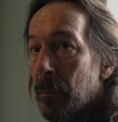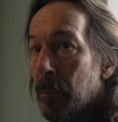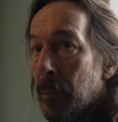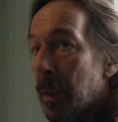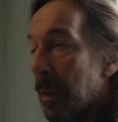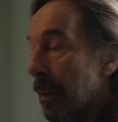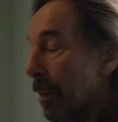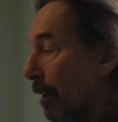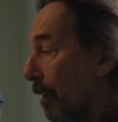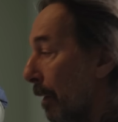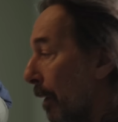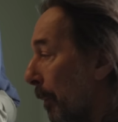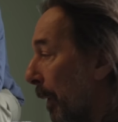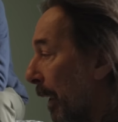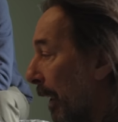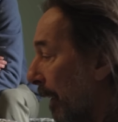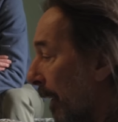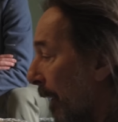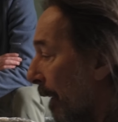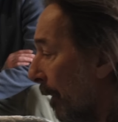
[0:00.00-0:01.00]
yeah. I
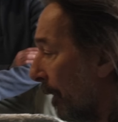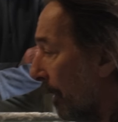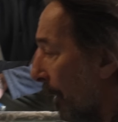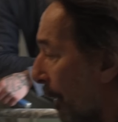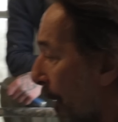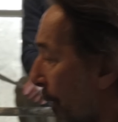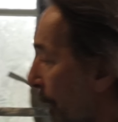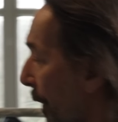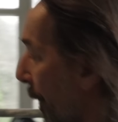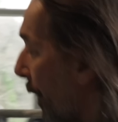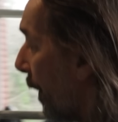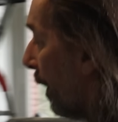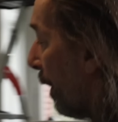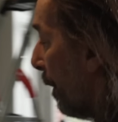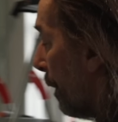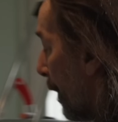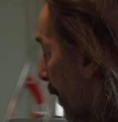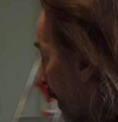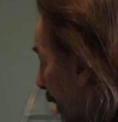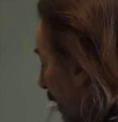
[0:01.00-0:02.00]
mean the alcove was
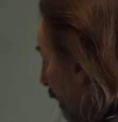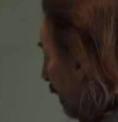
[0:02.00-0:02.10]
here, wasn't